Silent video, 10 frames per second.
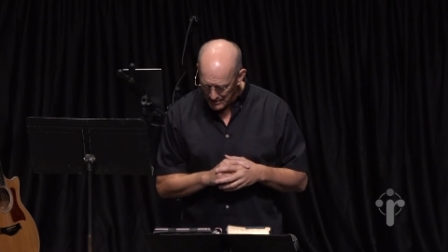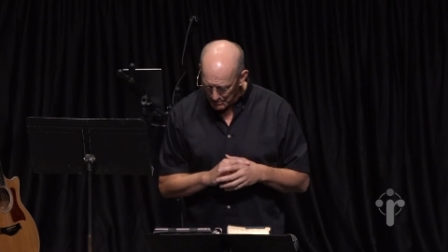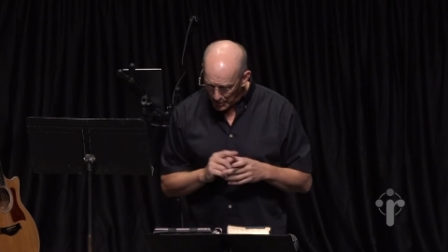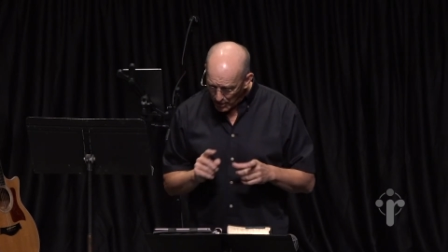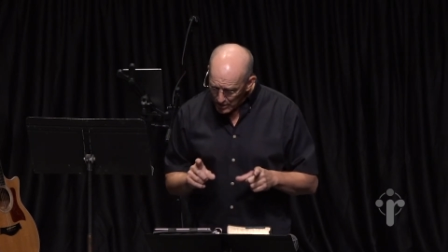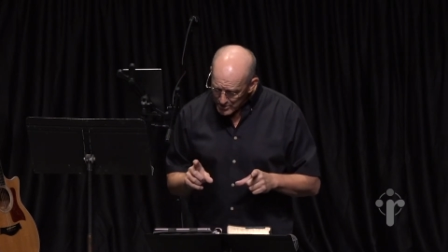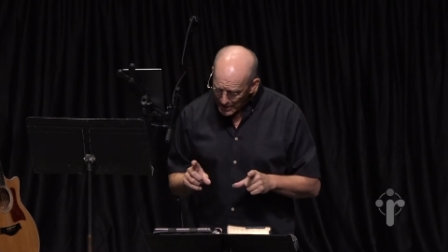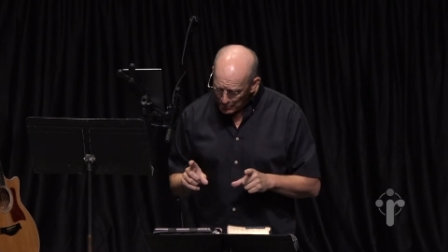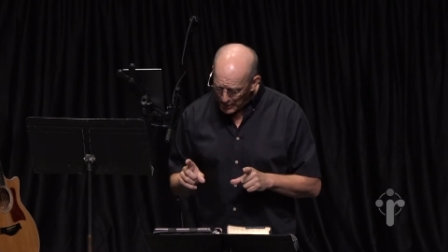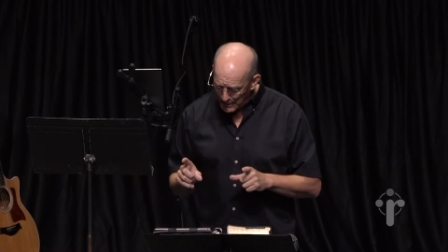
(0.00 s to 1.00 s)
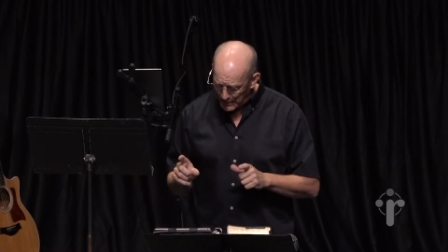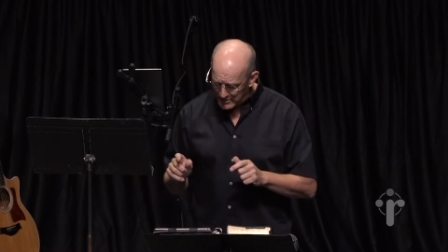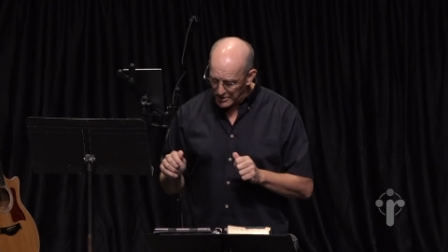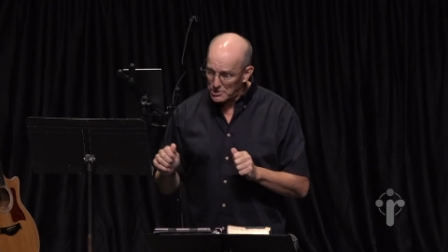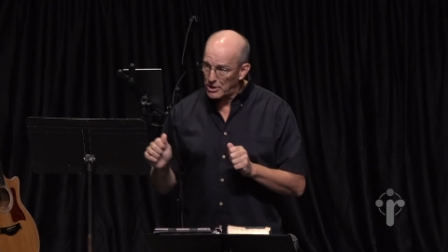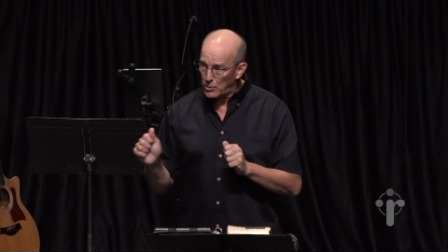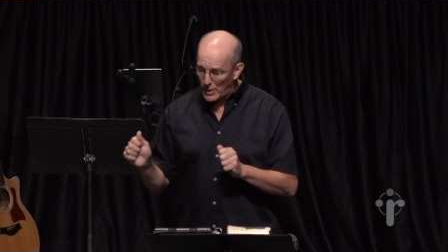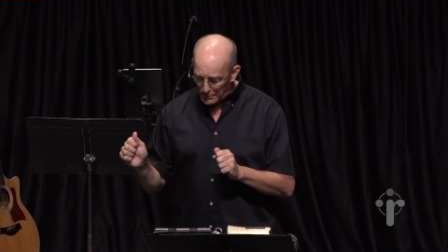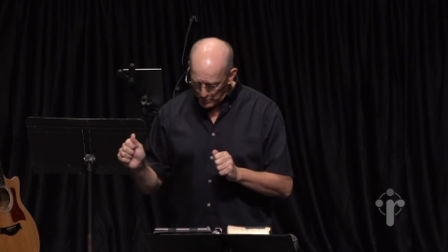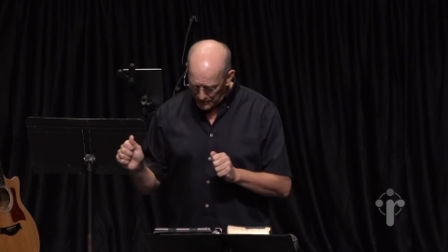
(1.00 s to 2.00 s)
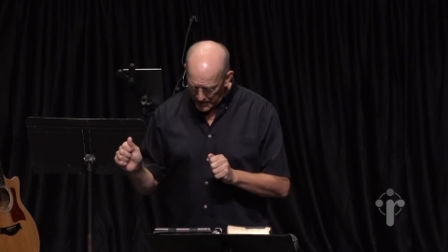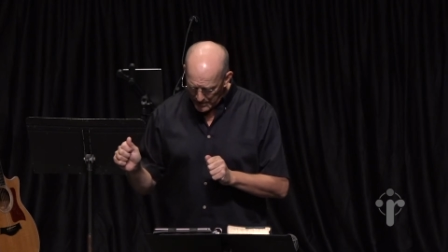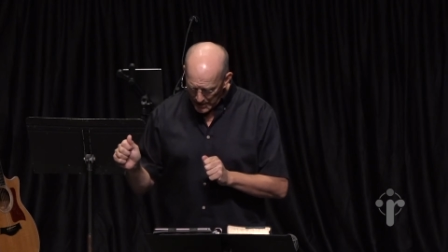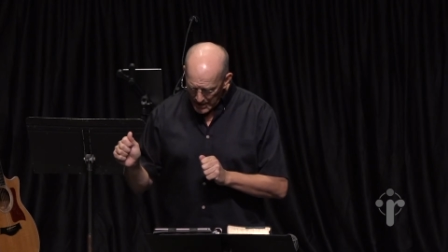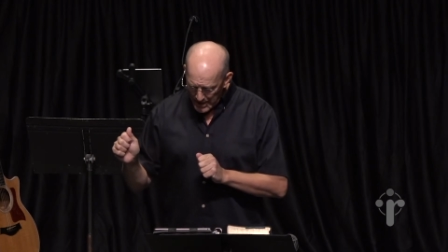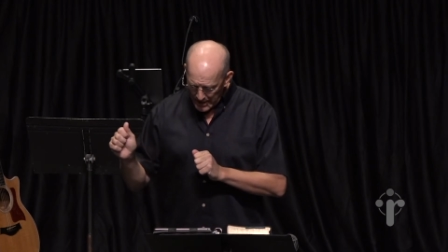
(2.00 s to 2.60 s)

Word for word: And because Abraham had such incredible faith,